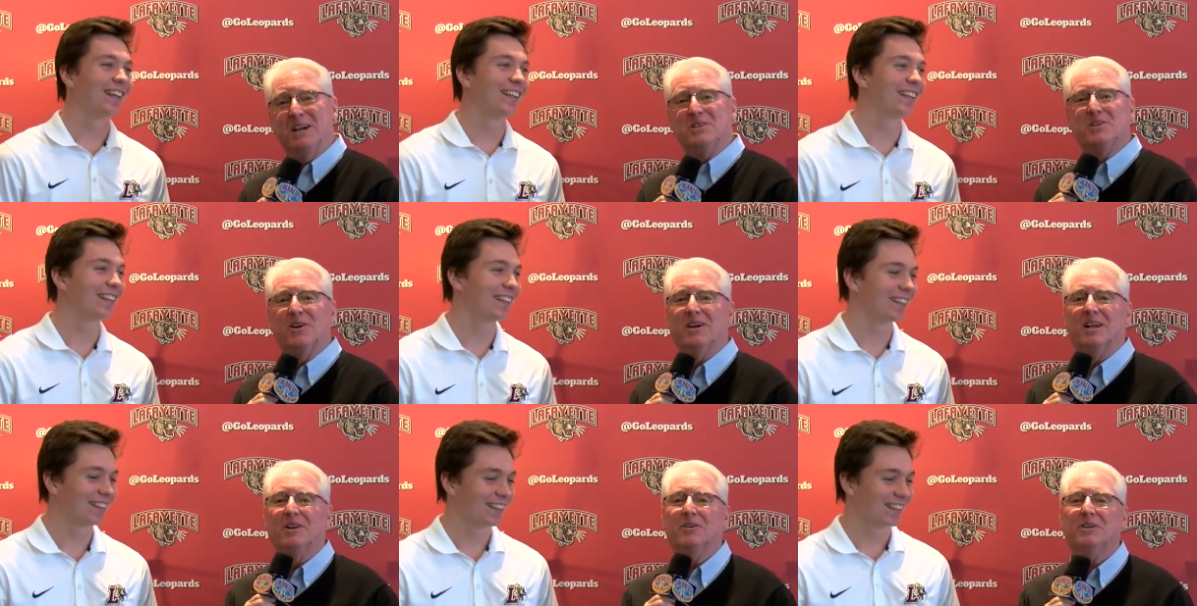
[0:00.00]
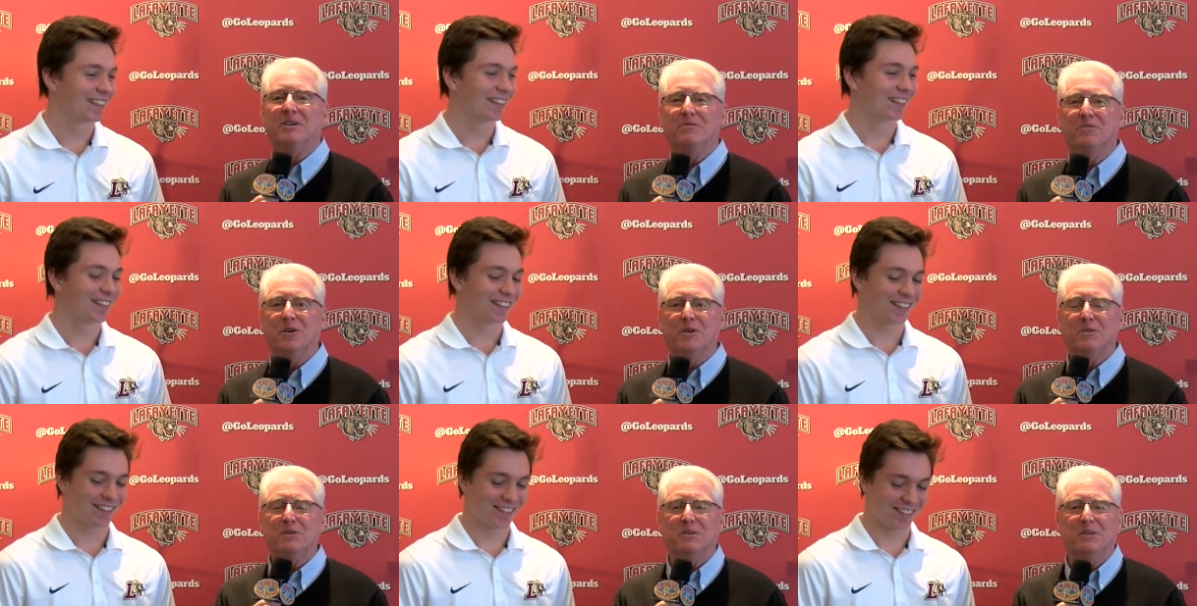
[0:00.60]
Speaker 1: Certainly looking
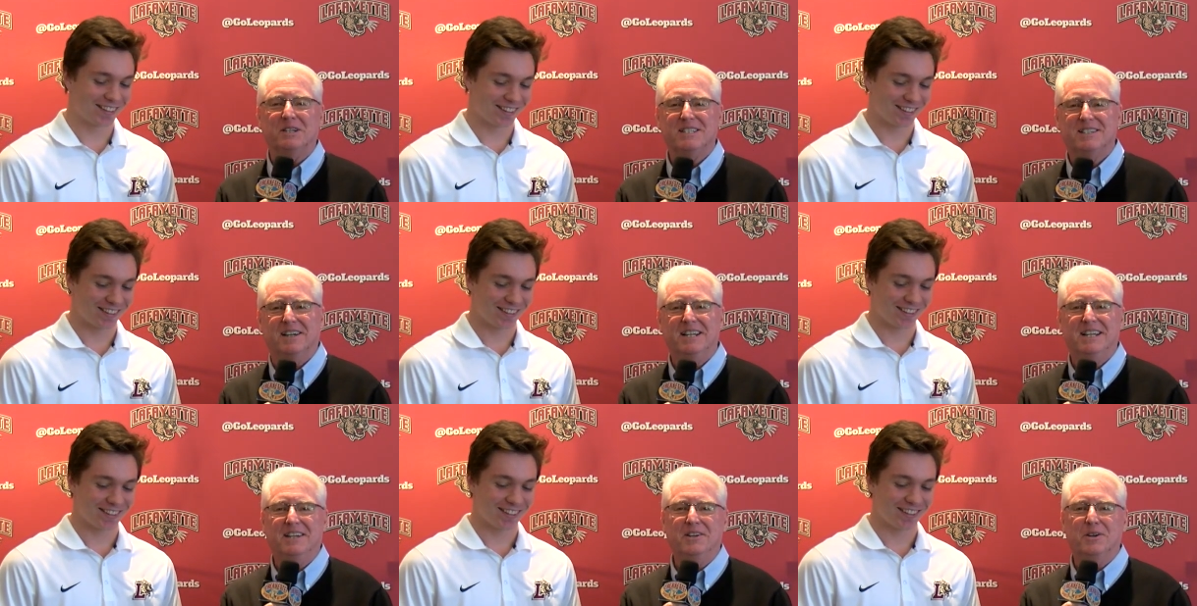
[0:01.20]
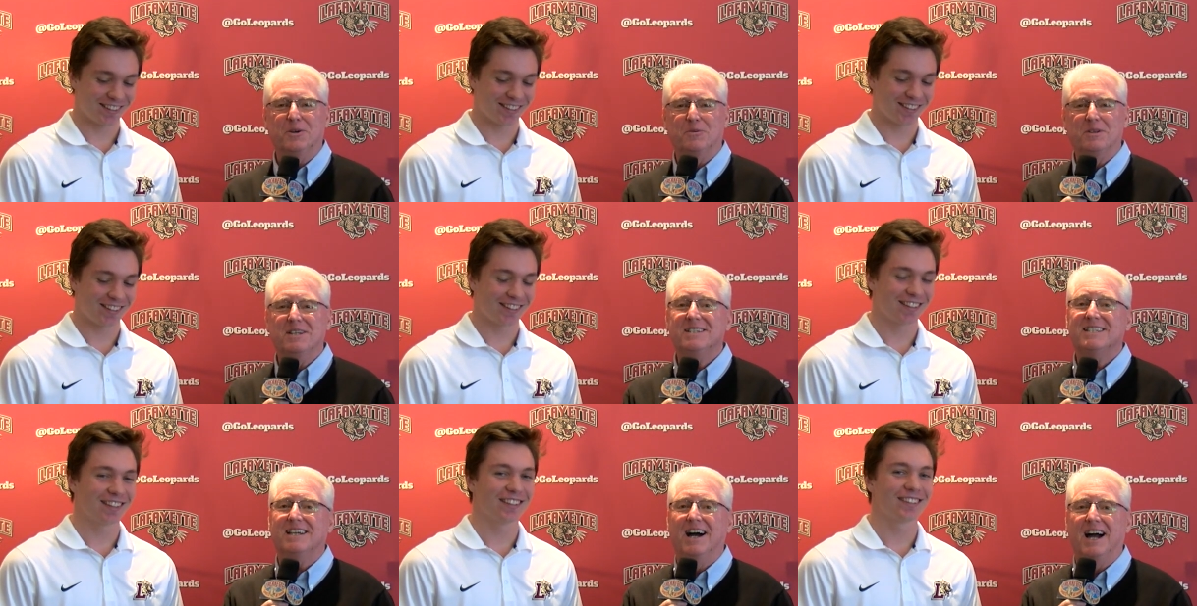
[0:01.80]
forward to a exciting year with
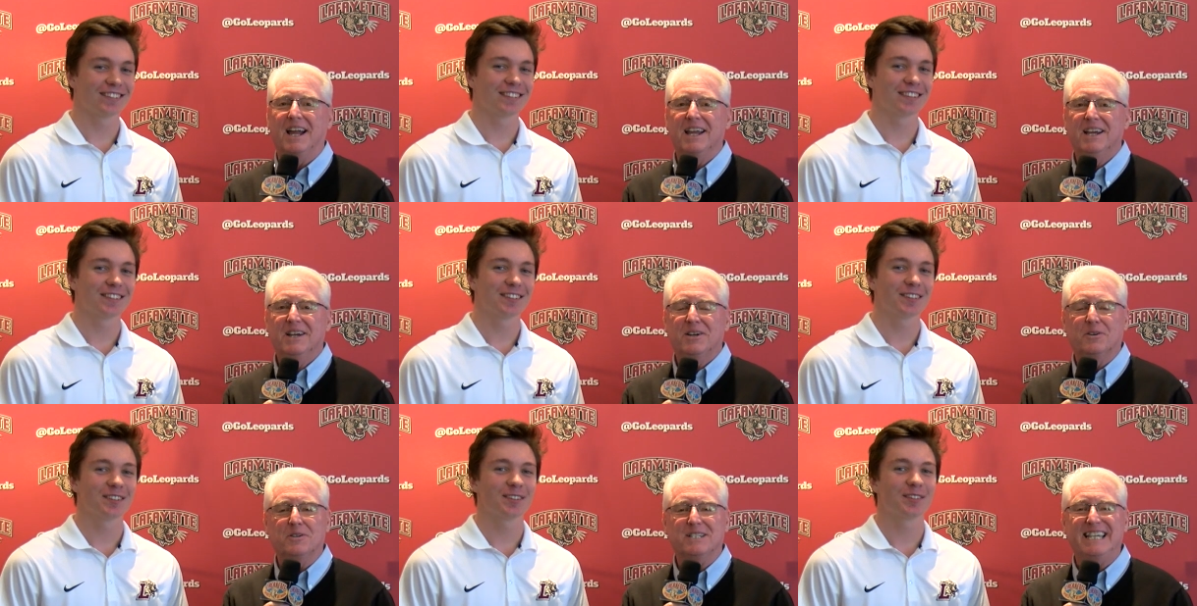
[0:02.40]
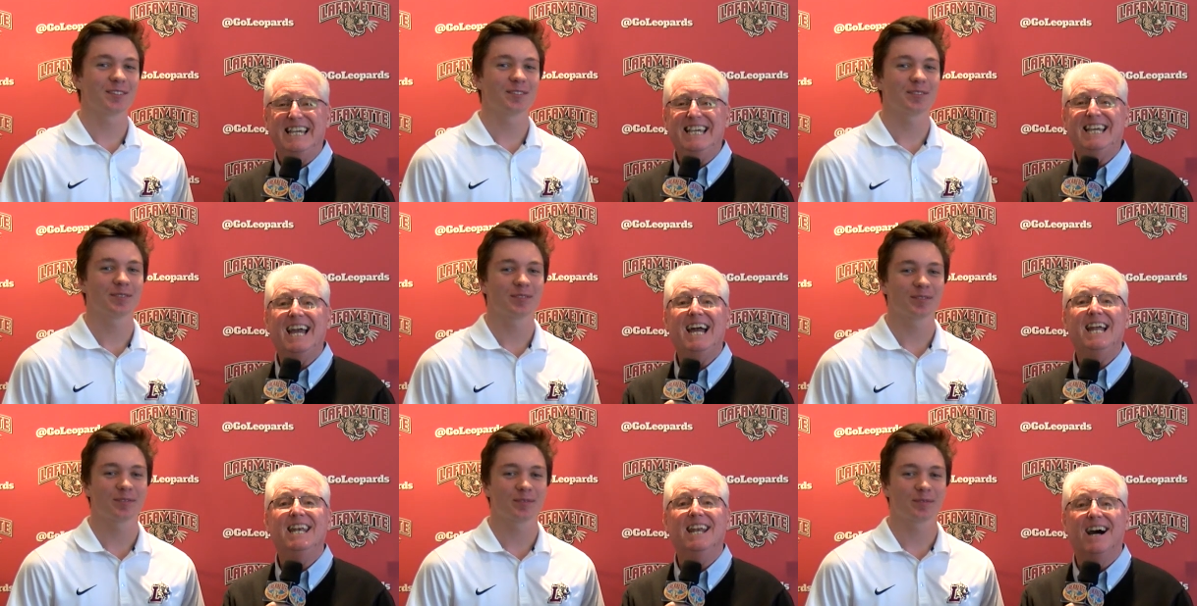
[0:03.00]
this guy because he
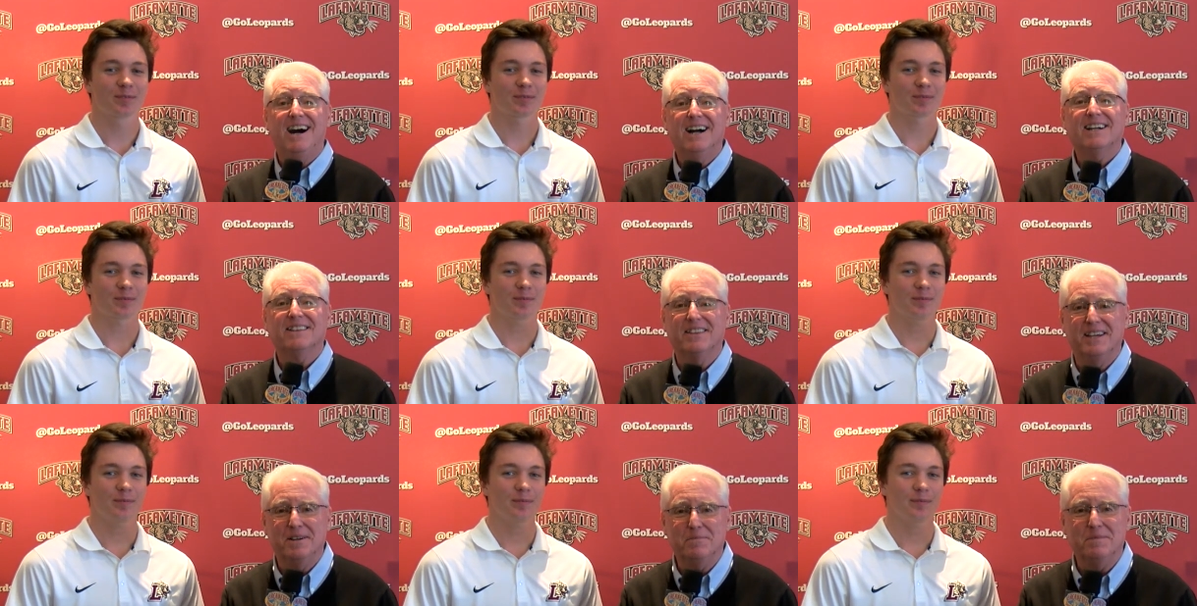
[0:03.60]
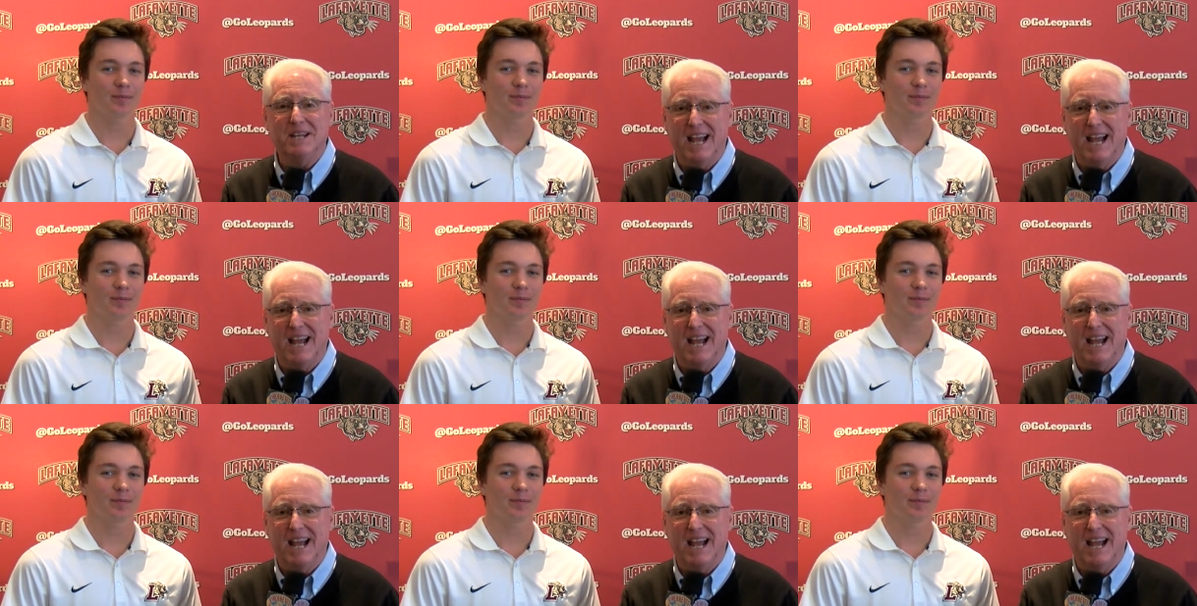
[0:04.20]
can knock them